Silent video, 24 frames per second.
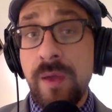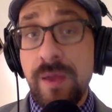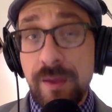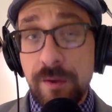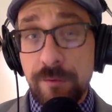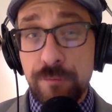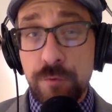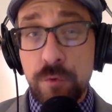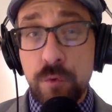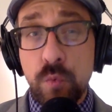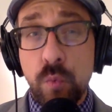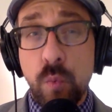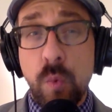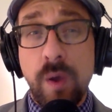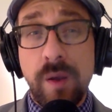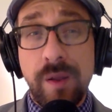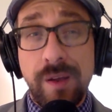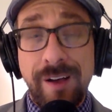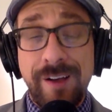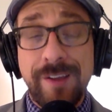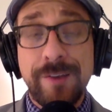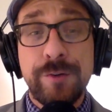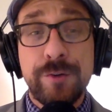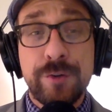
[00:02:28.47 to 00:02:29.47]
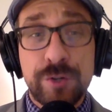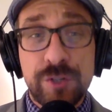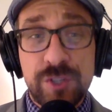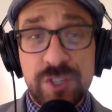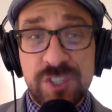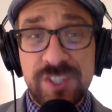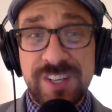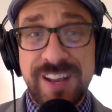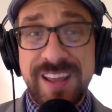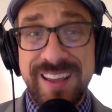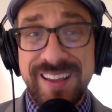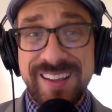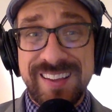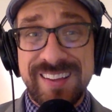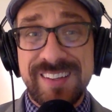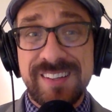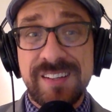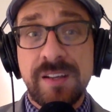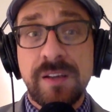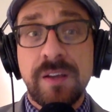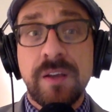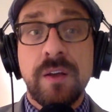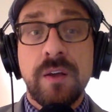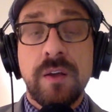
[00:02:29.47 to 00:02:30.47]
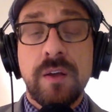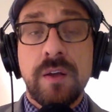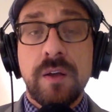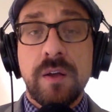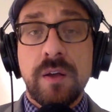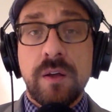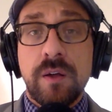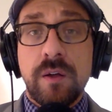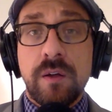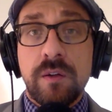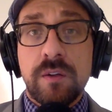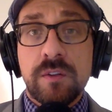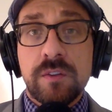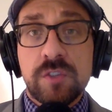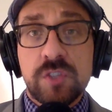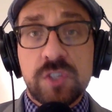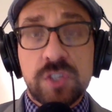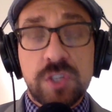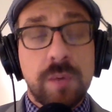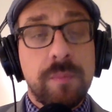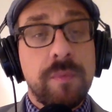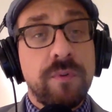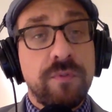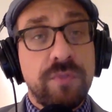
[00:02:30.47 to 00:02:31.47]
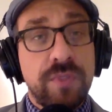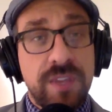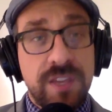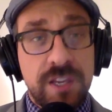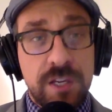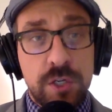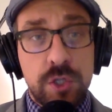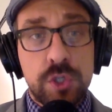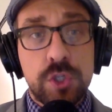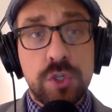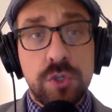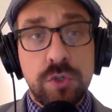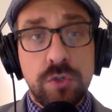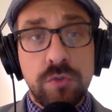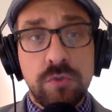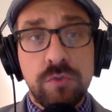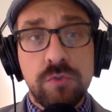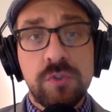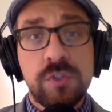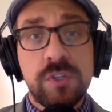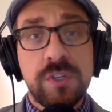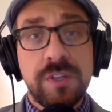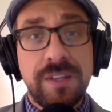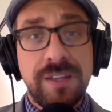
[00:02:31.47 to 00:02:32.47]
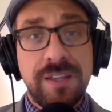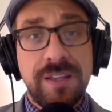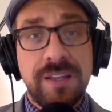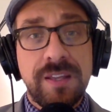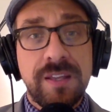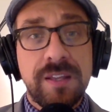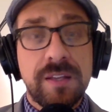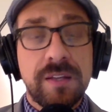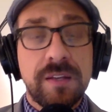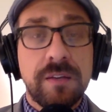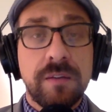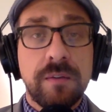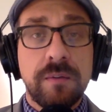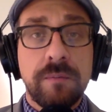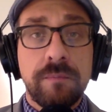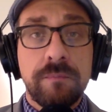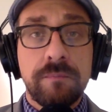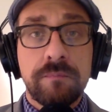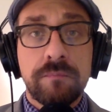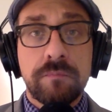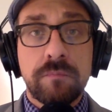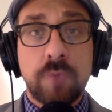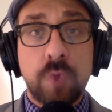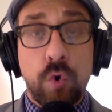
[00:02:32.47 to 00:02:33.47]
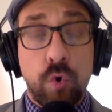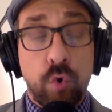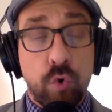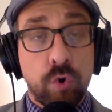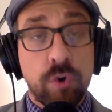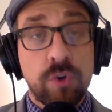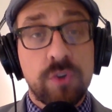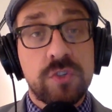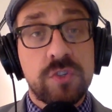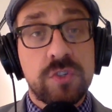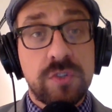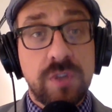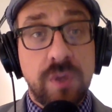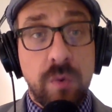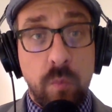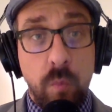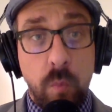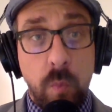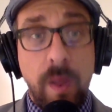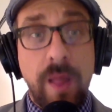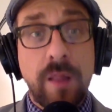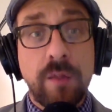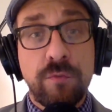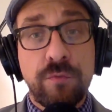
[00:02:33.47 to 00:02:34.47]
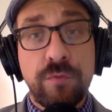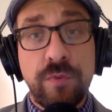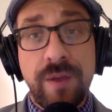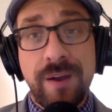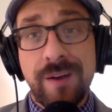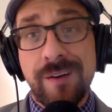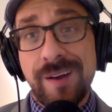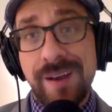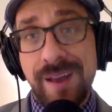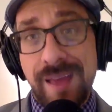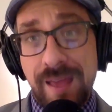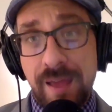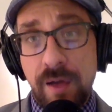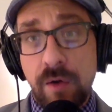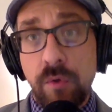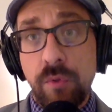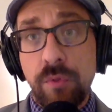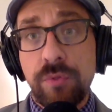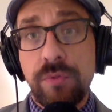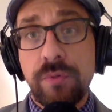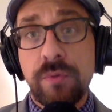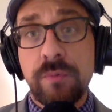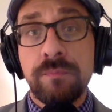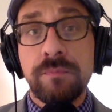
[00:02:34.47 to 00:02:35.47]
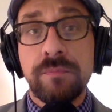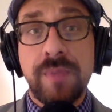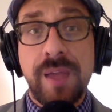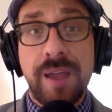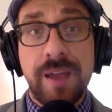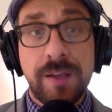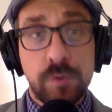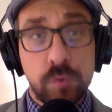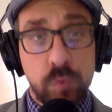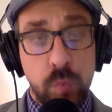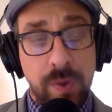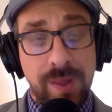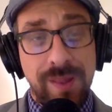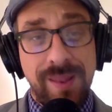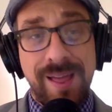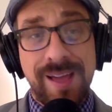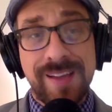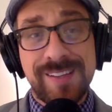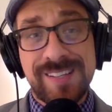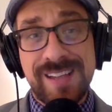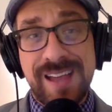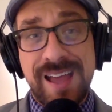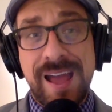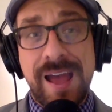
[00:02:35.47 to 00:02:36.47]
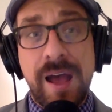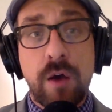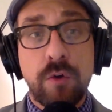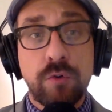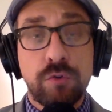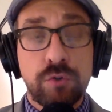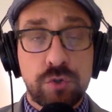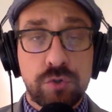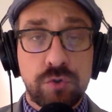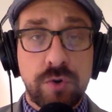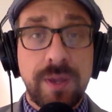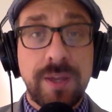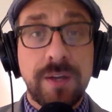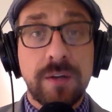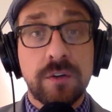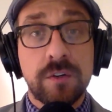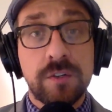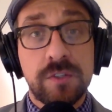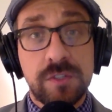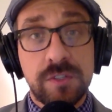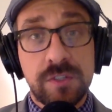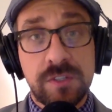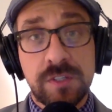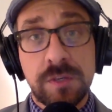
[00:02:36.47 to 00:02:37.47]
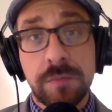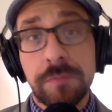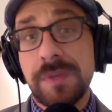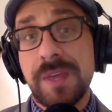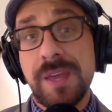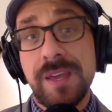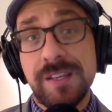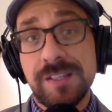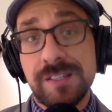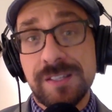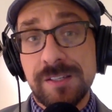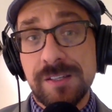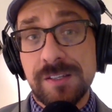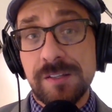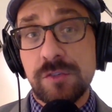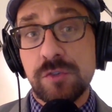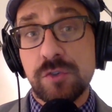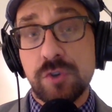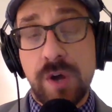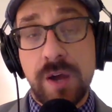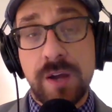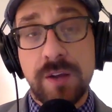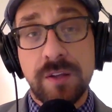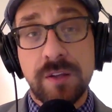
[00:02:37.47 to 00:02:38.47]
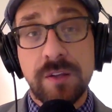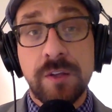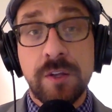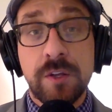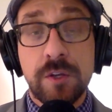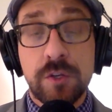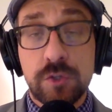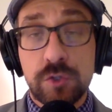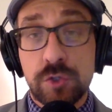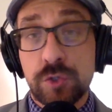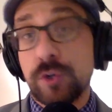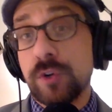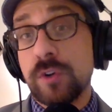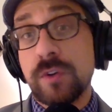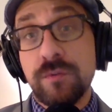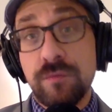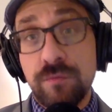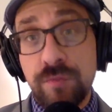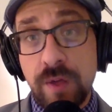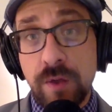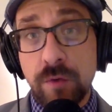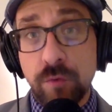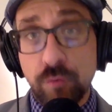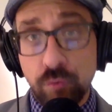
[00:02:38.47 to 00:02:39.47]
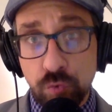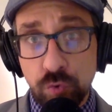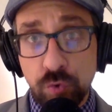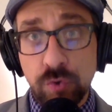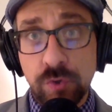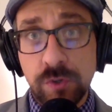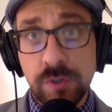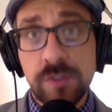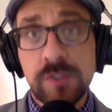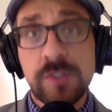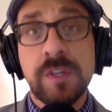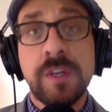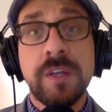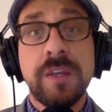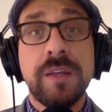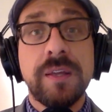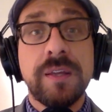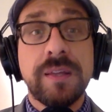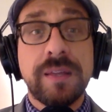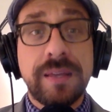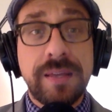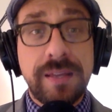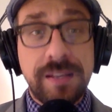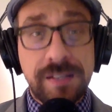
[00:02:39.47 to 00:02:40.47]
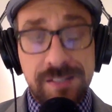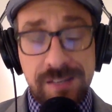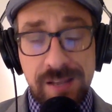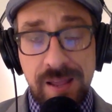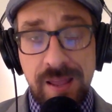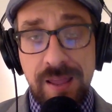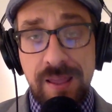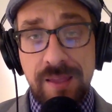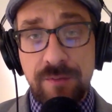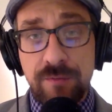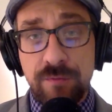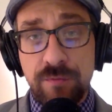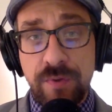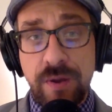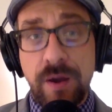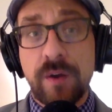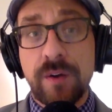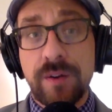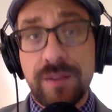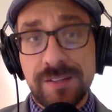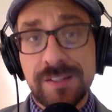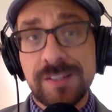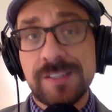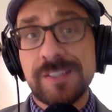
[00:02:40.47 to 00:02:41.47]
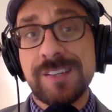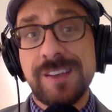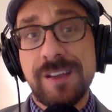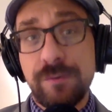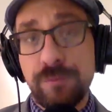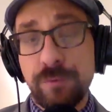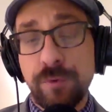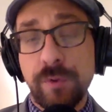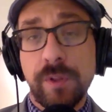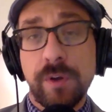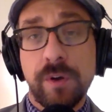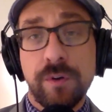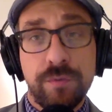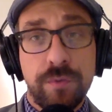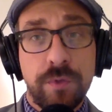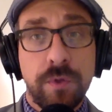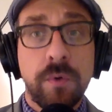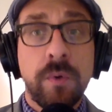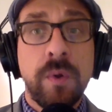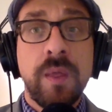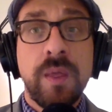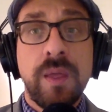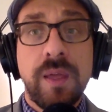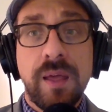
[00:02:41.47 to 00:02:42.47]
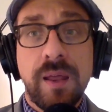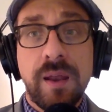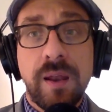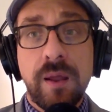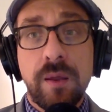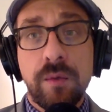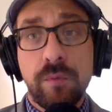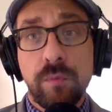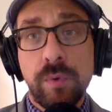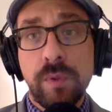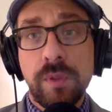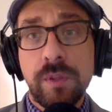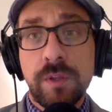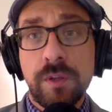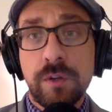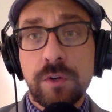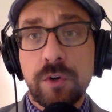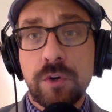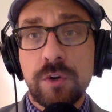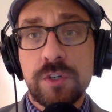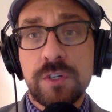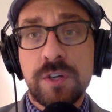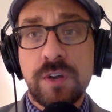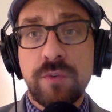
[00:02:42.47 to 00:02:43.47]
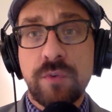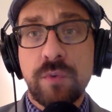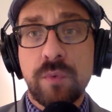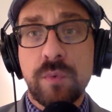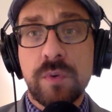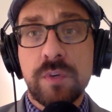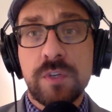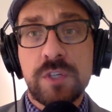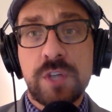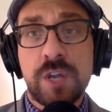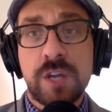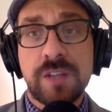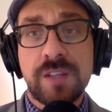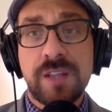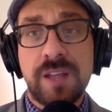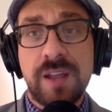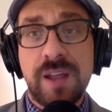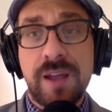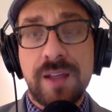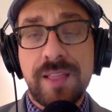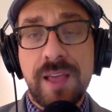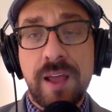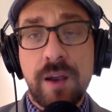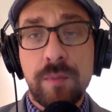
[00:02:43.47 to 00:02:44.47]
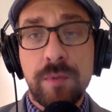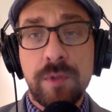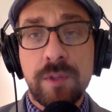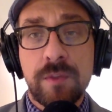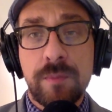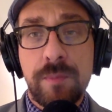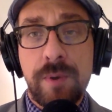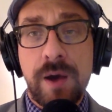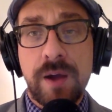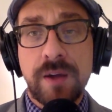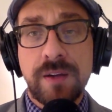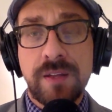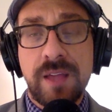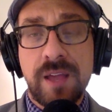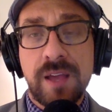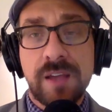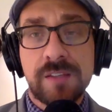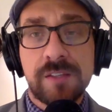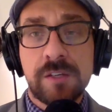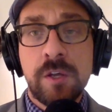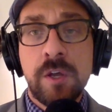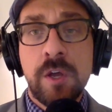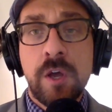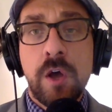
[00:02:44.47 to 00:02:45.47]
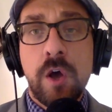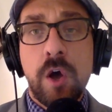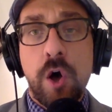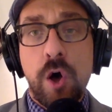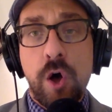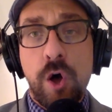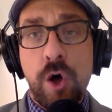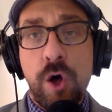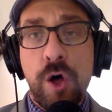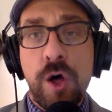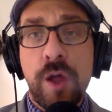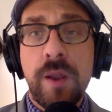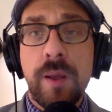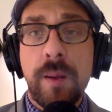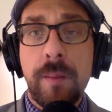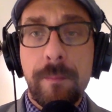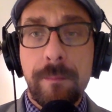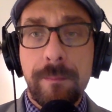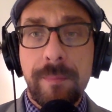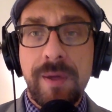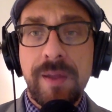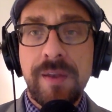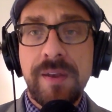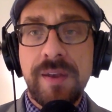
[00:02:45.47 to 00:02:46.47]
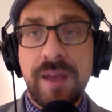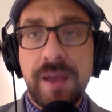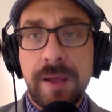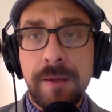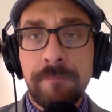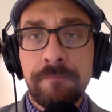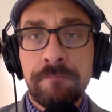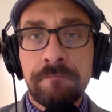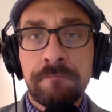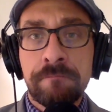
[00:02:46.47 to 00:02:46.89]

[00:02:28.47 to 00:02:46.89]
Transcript: If you want to understand some of the issues in horse welfare and health, as well as how trainers in some cases try to circumvent rules, it's a very insightful interview. And I really encourage everyone to check that out. That'll be on the podcast on Monday.